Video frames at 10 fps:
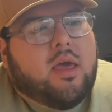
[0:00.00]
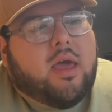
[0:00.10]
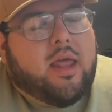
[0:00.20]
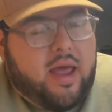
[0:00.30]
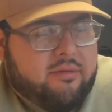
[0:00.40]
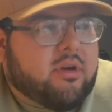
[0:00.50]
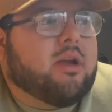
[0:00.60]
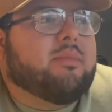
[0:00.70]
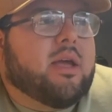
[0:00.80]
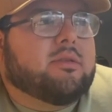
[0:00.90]
and have her come
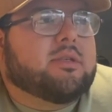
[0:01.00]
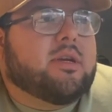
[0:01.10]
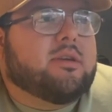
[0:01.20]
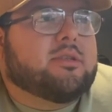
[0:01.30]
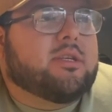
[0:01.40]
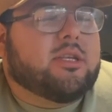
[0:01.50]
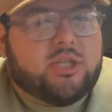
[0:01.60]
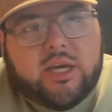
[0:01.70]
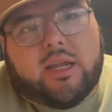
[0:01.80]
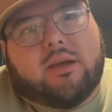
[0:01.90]
downstairs and
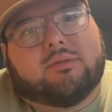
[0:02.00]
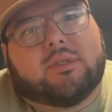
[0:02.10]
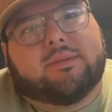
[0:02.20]
check it out.